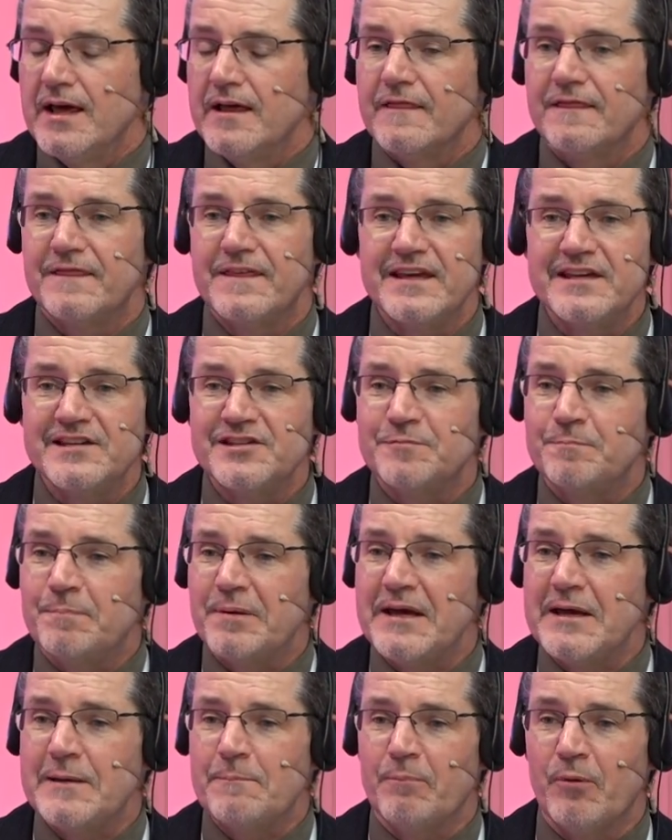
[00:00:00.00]
These
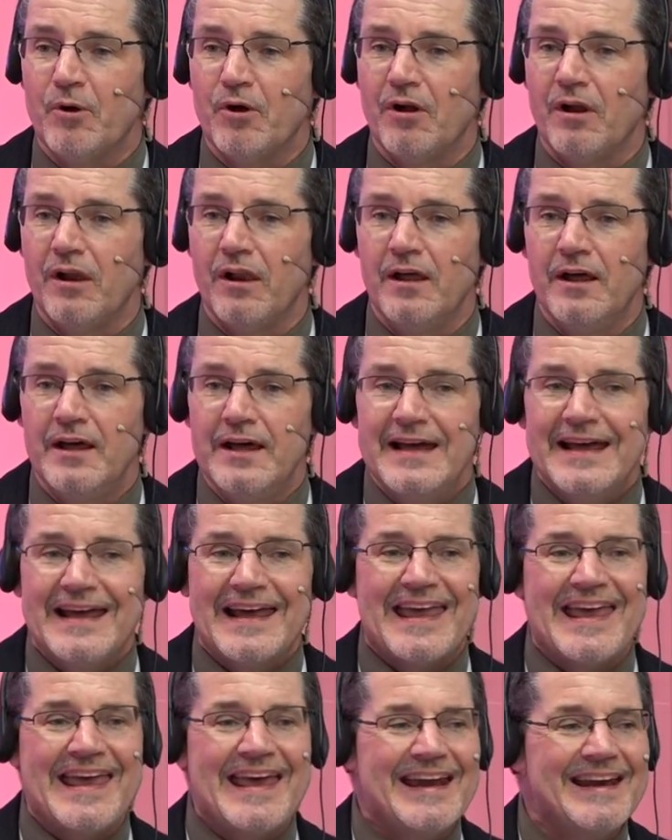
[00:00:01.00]
people
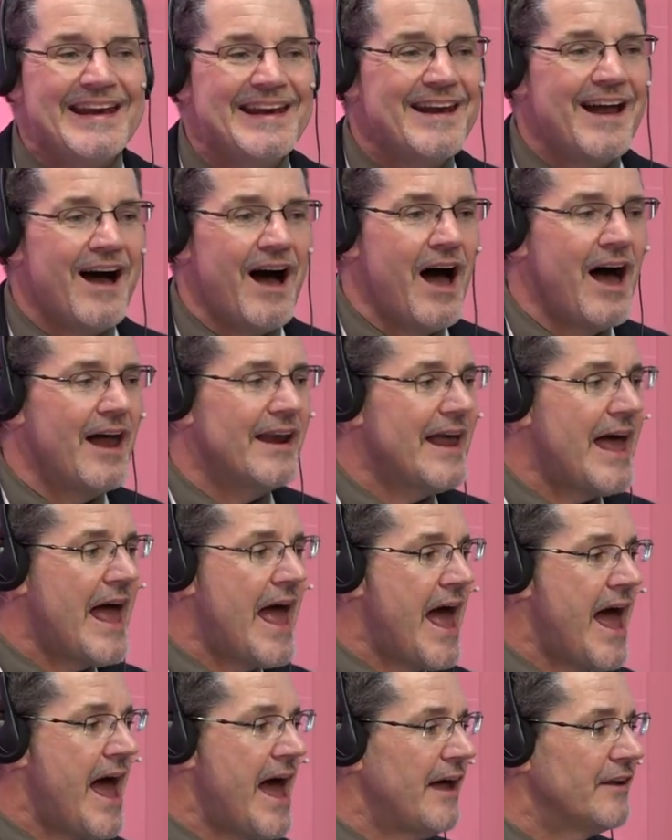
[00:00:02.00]
cannot
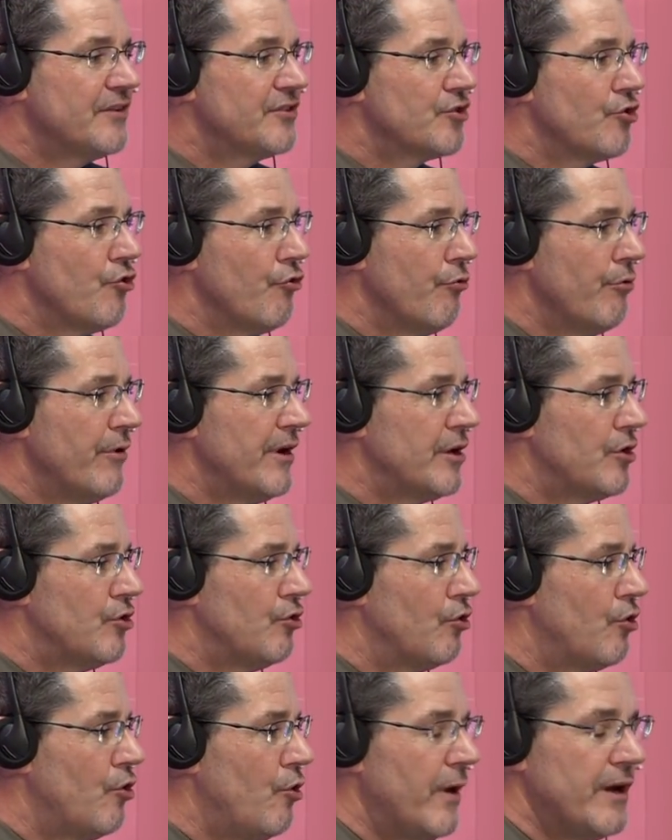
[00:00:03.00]
ask critical
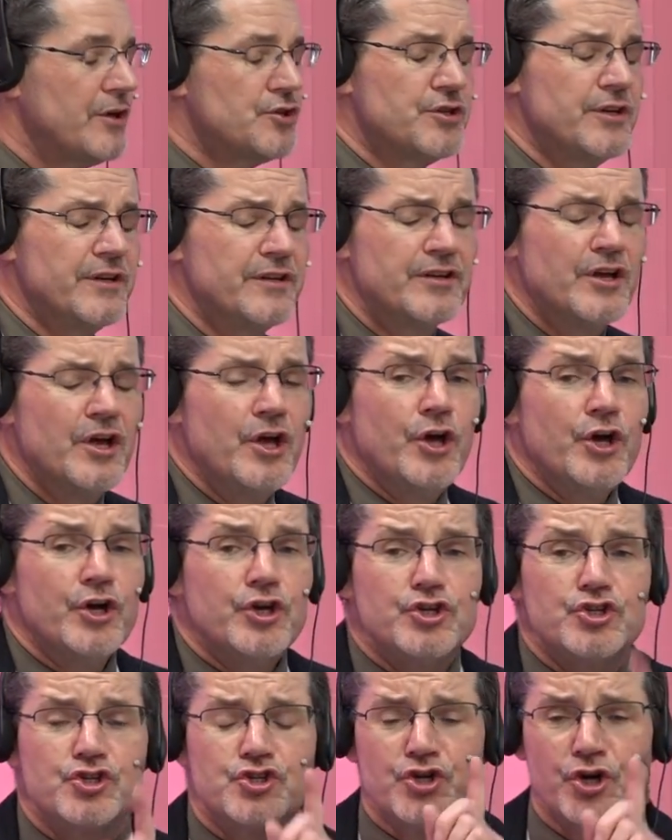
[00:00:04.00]
questions.
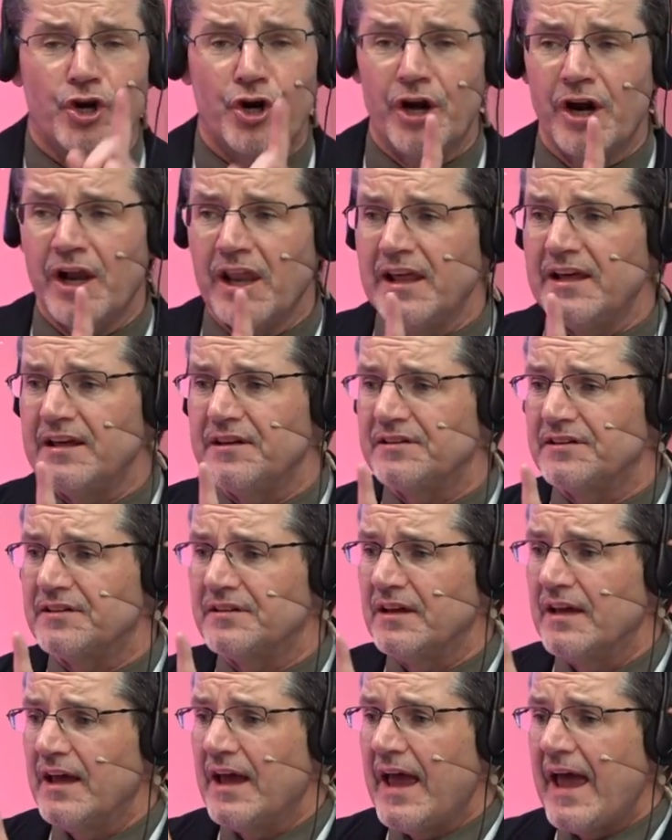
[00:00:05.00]
Journalists
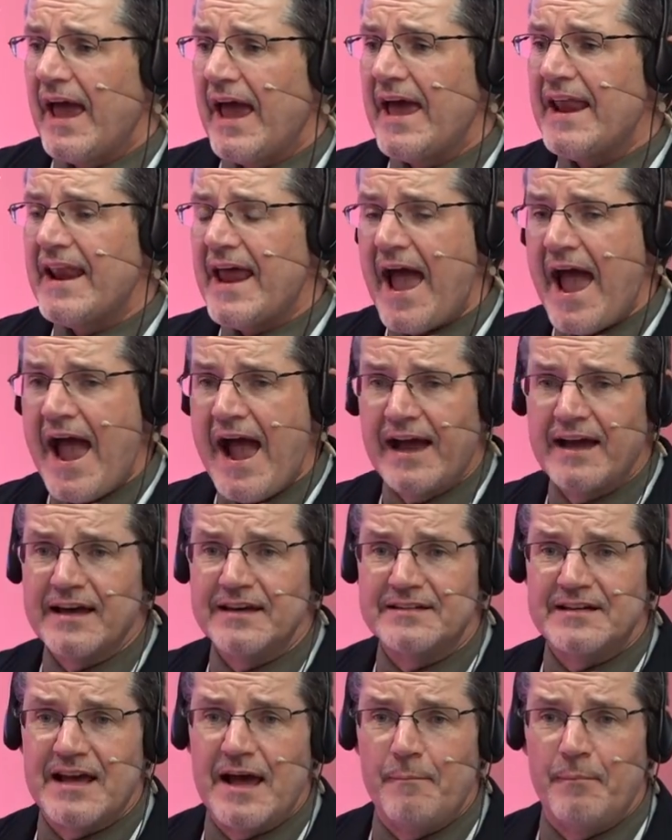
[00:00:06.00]
and
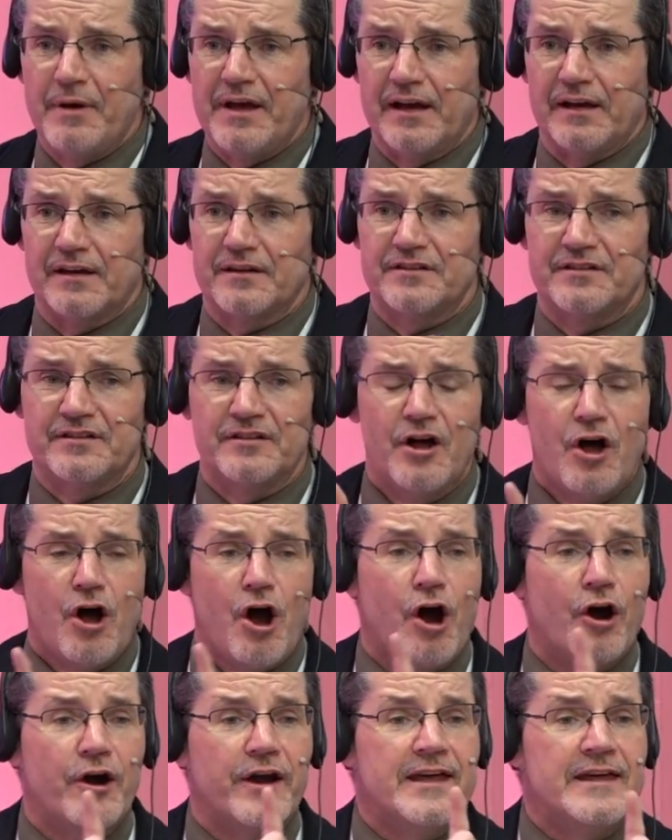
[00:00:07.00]
academics
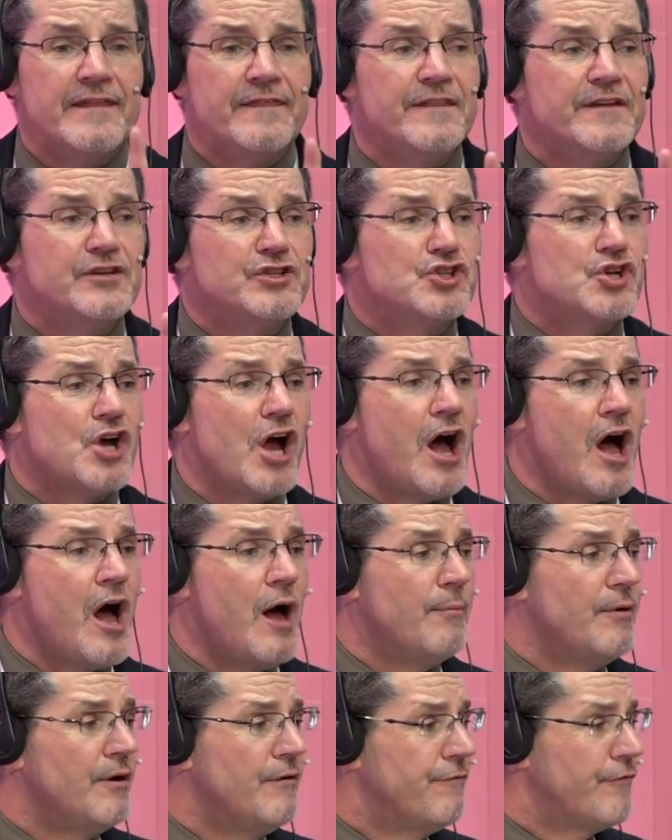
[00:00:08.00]
are in the
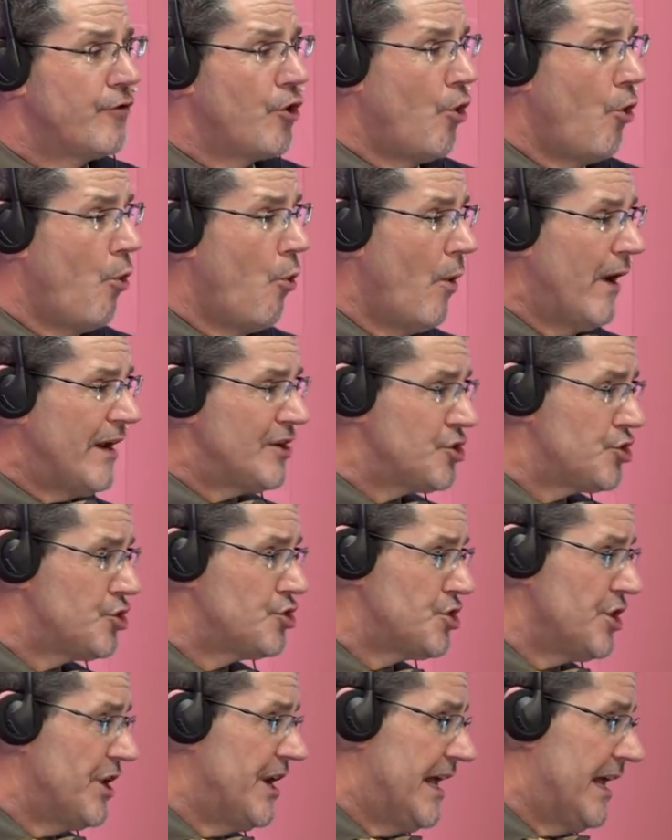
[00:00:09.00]
job of
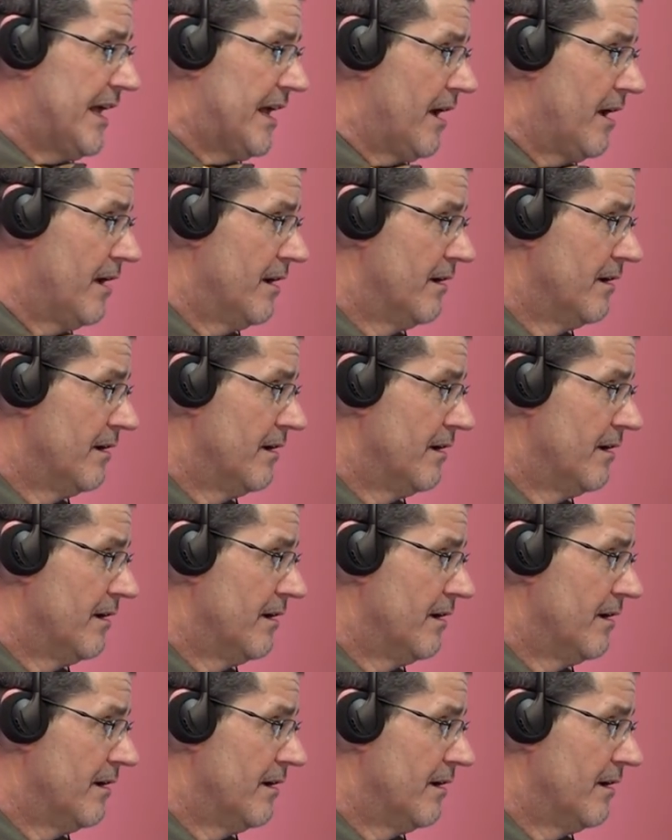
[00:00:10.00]
questioning